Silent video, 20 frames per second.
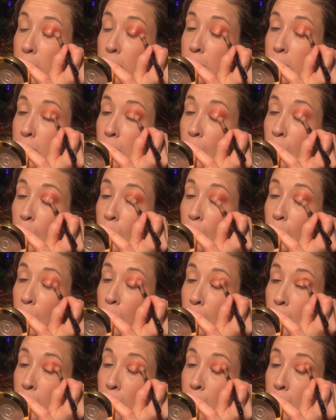
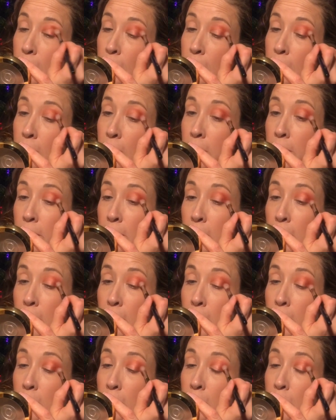So
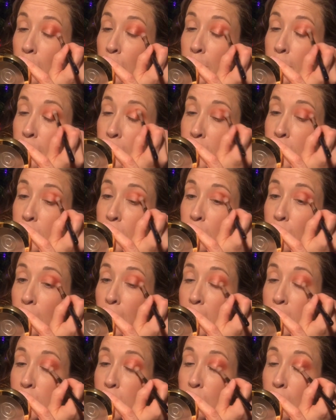we went to the
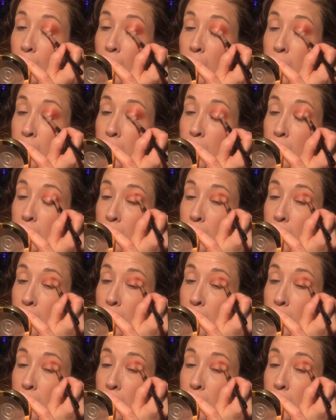restaurant.